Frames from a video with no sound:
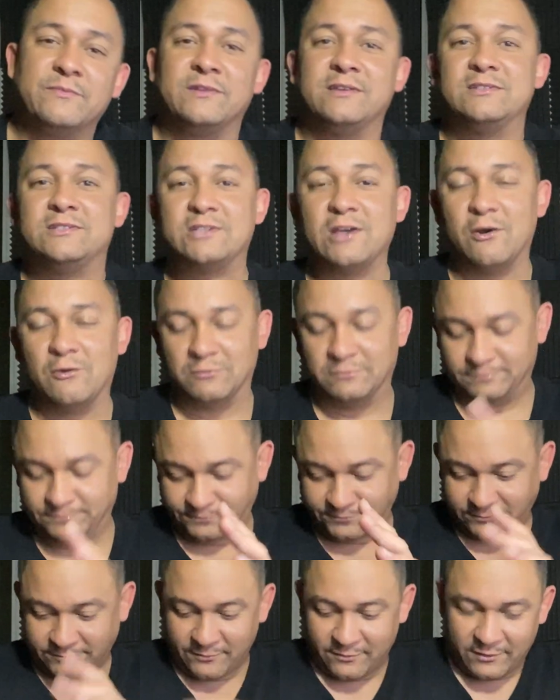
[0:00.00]
So,
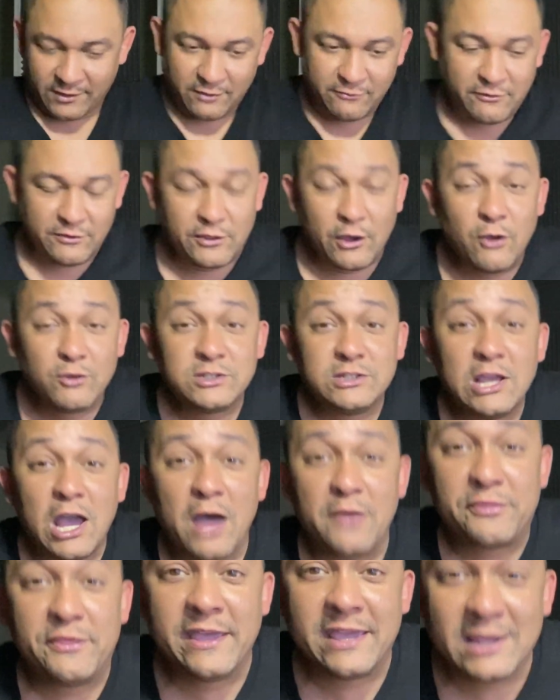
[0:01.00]
for those of y'all
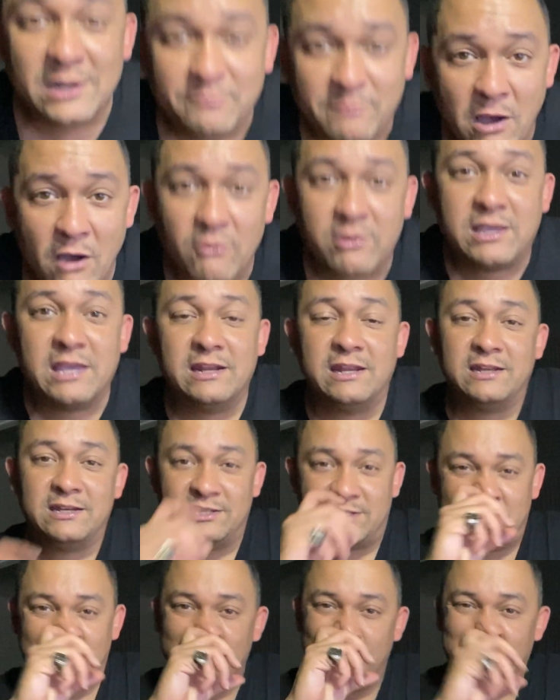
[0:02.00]
thinking about getting into
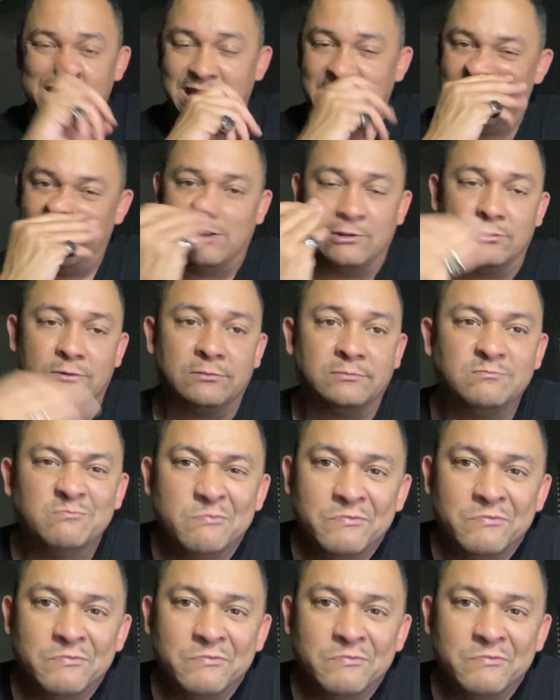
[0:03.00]
Shiba Inu,